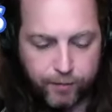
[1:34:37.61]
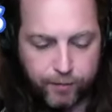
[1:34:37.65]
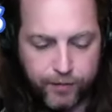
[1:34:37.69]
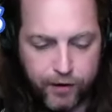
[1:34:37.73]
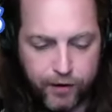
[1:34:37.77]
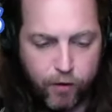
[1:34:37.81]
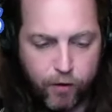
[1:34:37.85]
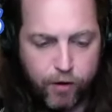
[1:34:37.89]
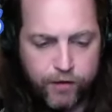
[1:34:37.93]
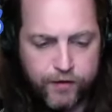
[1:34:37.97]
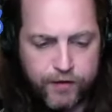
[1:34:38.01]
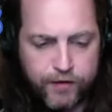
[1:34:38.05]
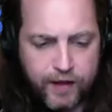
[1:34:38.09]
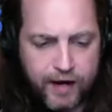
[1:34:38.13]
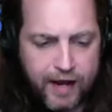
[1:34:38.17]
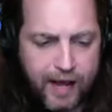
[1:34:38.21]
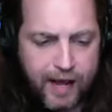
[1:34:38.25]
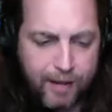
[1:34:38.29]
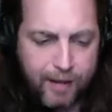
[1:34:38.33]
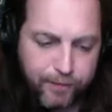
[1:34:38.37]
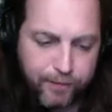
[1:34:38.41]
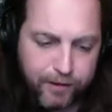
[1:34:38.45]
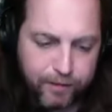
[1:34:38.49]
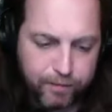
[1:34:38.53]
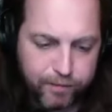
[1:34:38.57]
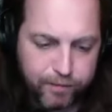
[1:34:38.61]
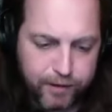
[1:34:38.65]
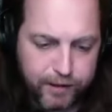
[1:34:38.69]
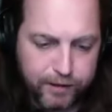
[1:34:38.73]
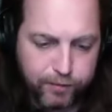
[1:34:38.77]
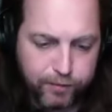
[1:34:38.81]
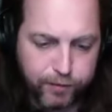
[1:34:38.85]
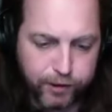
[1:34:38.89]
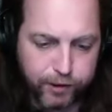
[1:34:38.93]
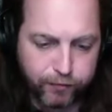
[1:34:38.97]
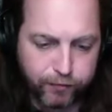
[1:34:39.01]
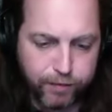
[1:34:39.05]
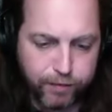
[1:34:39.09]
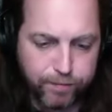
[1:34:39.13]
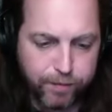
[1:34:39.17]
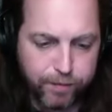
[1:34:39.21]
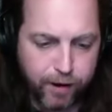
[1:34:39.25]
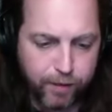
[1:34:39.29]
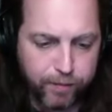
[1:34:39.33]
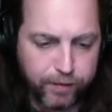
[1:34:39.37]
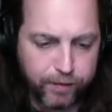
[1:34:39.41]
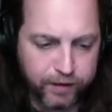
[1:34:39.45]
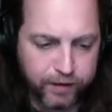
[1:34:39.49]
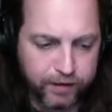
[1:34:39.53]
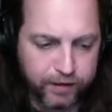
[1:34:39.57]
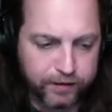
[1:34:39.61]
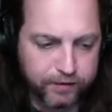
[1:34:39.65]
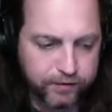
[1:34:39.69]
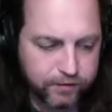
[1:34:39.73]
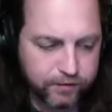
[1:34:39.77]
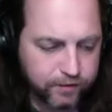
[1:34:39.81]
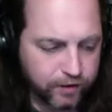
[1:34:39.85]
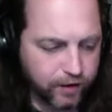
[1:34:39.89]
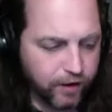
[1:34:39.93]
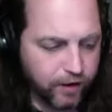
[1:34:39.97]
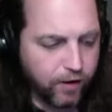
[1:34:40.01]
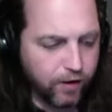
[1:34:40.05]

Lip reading: The only thing that happened to me with the Republicans